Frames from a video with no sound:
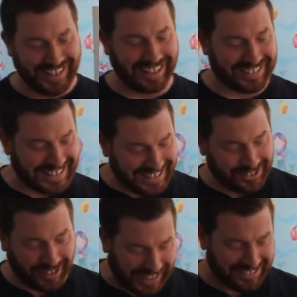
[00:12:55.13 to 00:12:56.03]

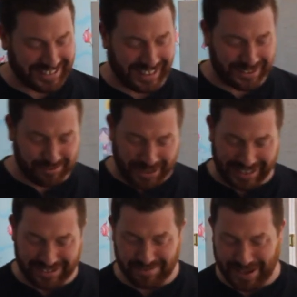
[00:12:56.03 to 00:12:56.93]
Not anti-natal, but
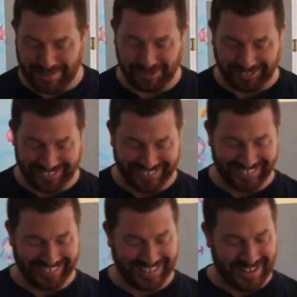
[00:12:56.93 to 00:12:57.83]
anti-Babel.
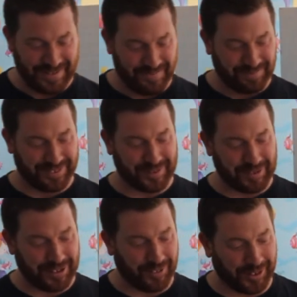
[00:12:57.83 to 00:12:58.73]
Some
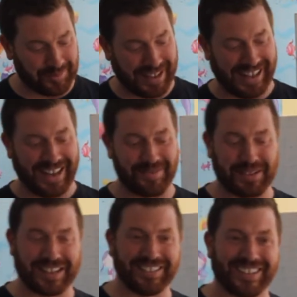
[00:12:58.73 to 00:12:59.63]
of you know what I'm getting at,
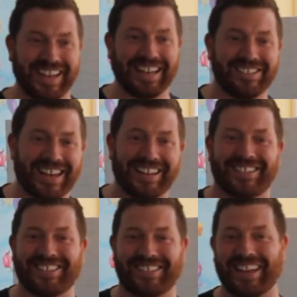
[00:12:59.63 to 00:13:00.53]
because in
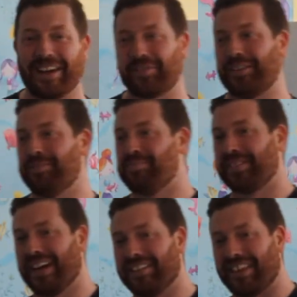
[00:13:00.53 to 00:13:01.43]
Genesis 11,
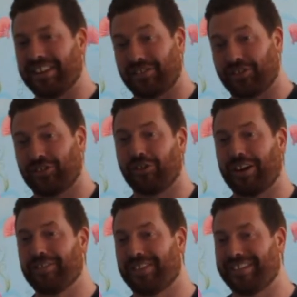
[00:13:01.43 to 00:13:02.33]
there's a
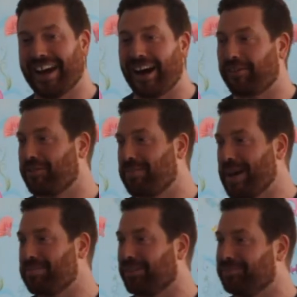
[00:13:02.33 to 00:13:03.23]
story of the Tower of
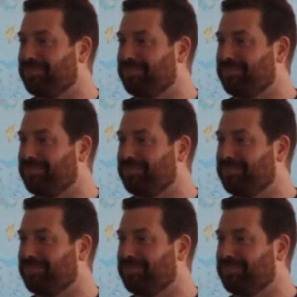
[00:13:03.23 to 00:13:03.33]
Babel,